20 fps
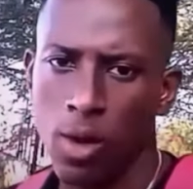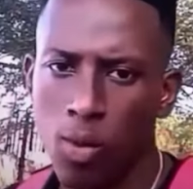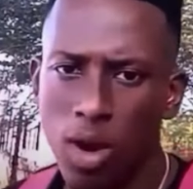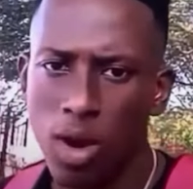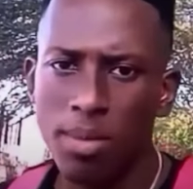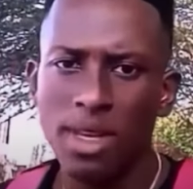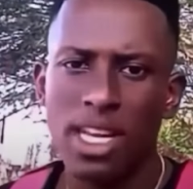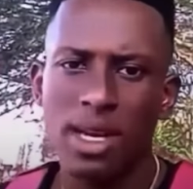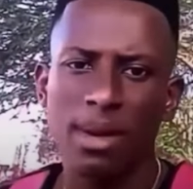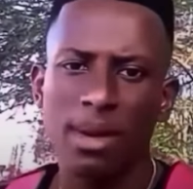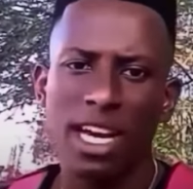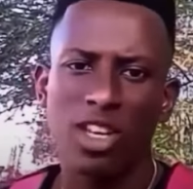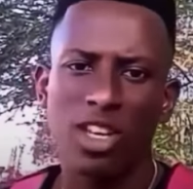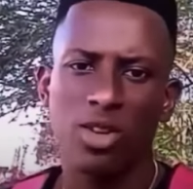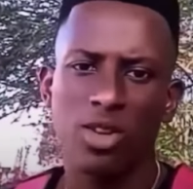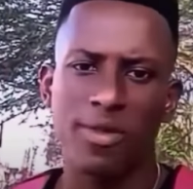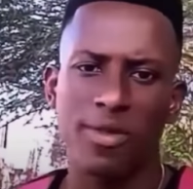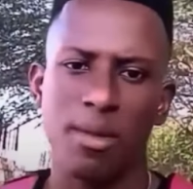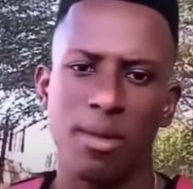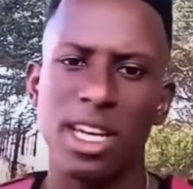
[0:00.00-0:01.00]
When me in my
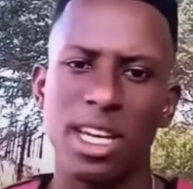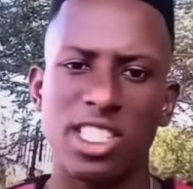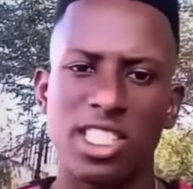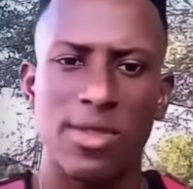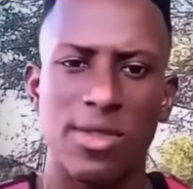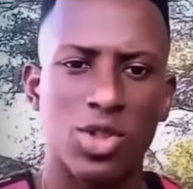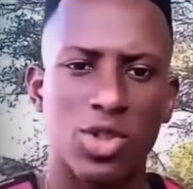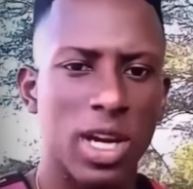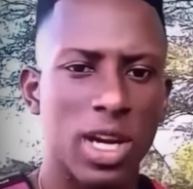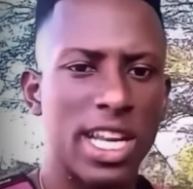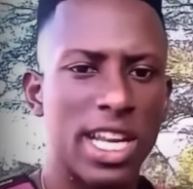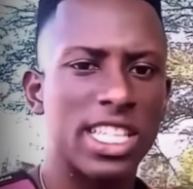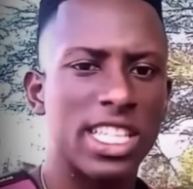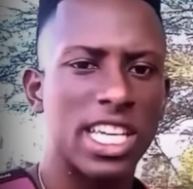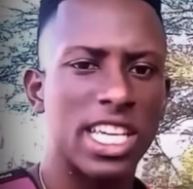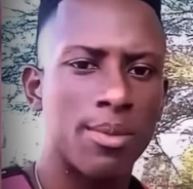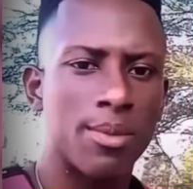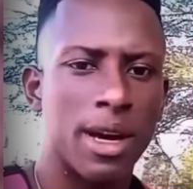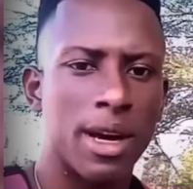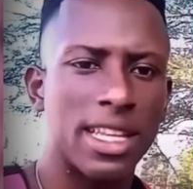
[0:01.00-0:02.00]
uniform, me a judge through any
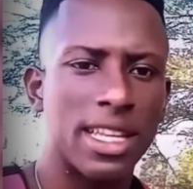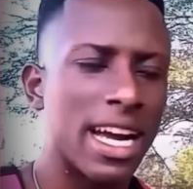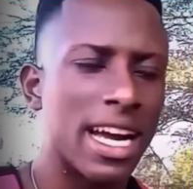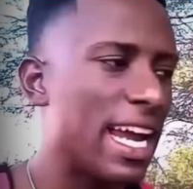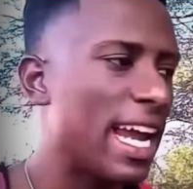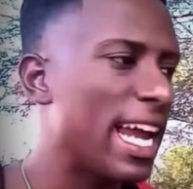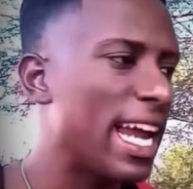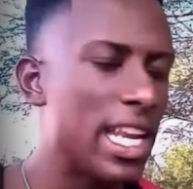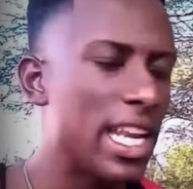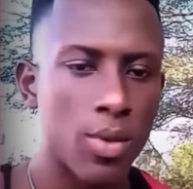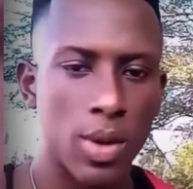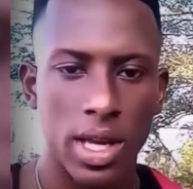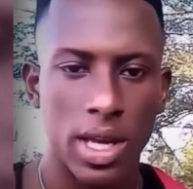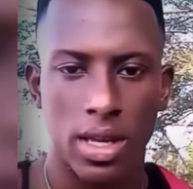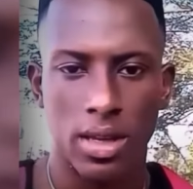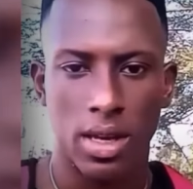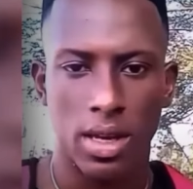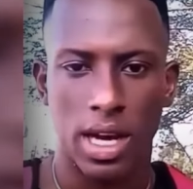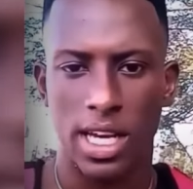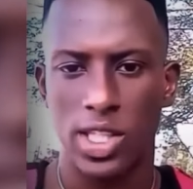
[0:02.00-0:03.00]
checkpoint
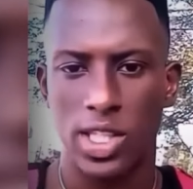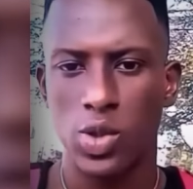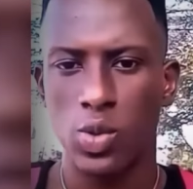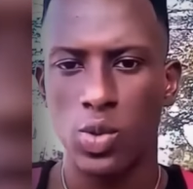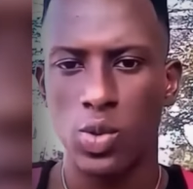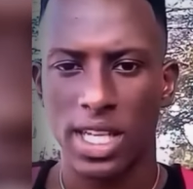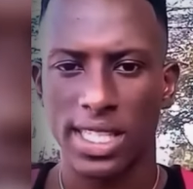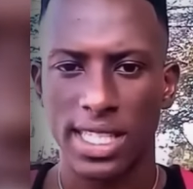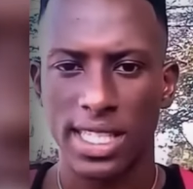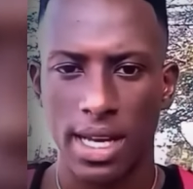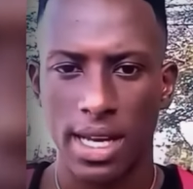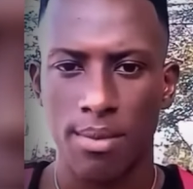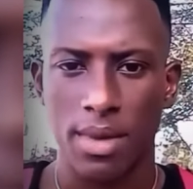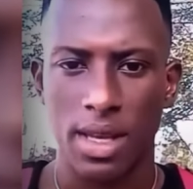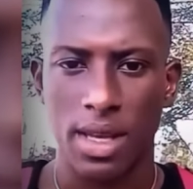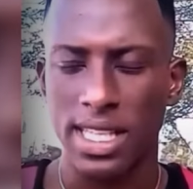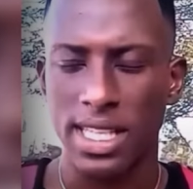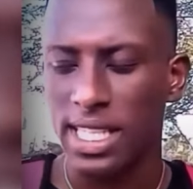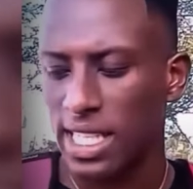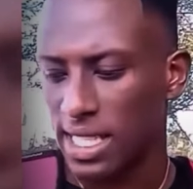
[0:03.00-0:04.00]
anyway, and soldier stop
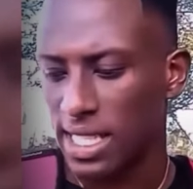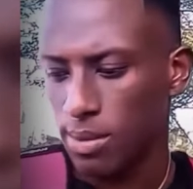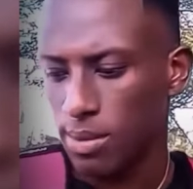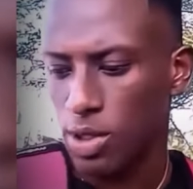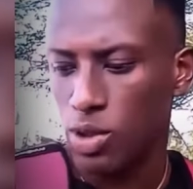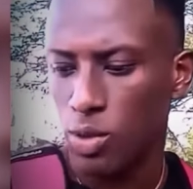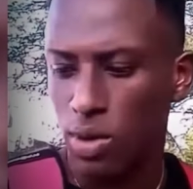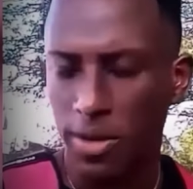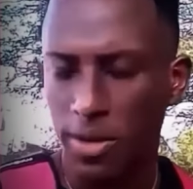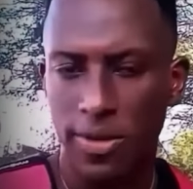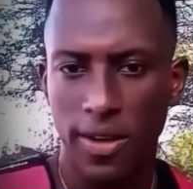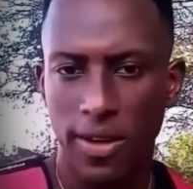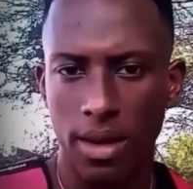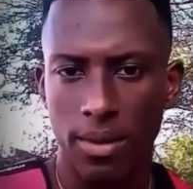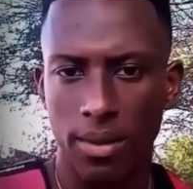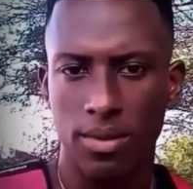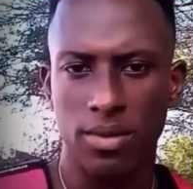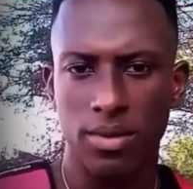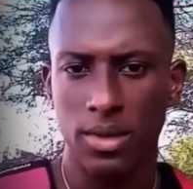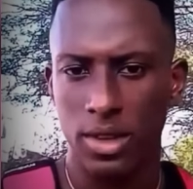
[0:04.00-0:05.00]
me. As they see me
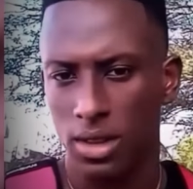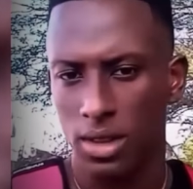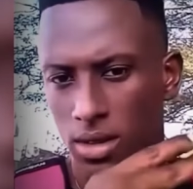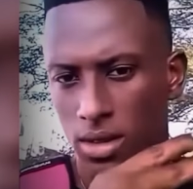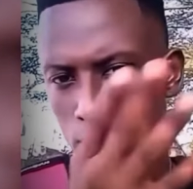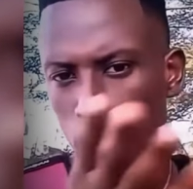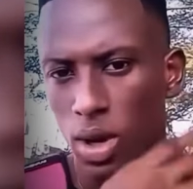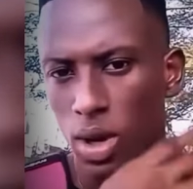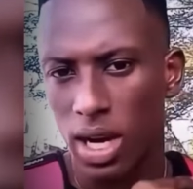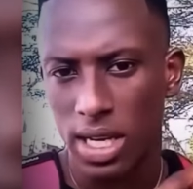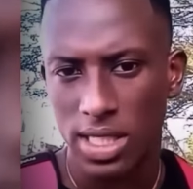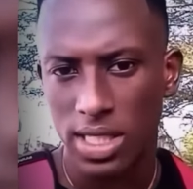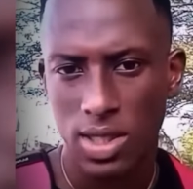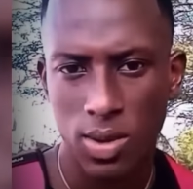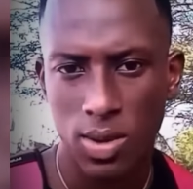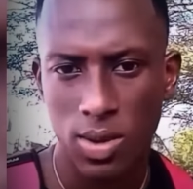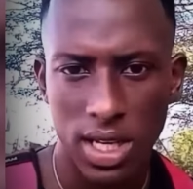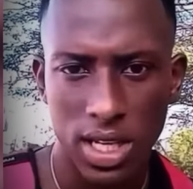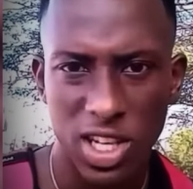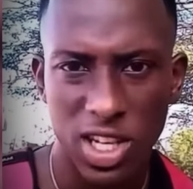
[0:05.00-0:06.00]
uniform, go on
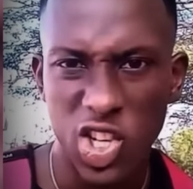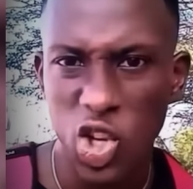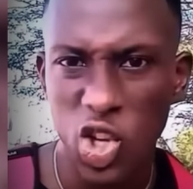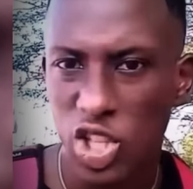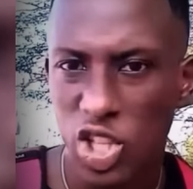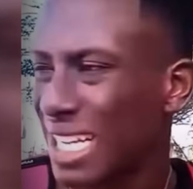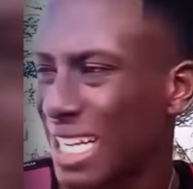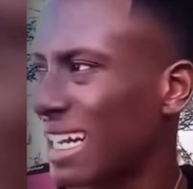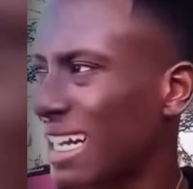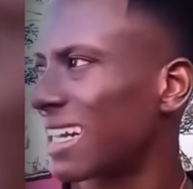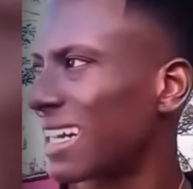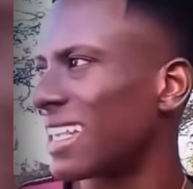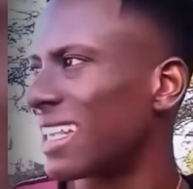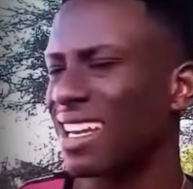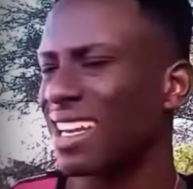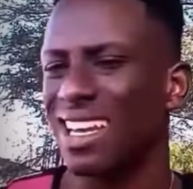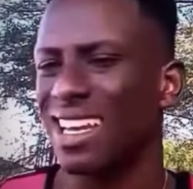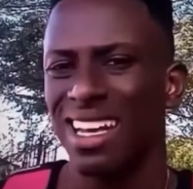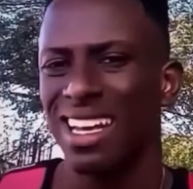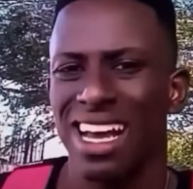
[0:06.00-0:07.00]
squad, no
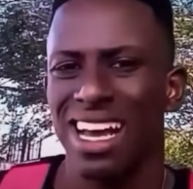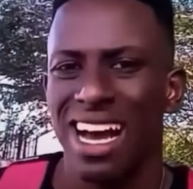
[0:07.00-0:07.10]
talking.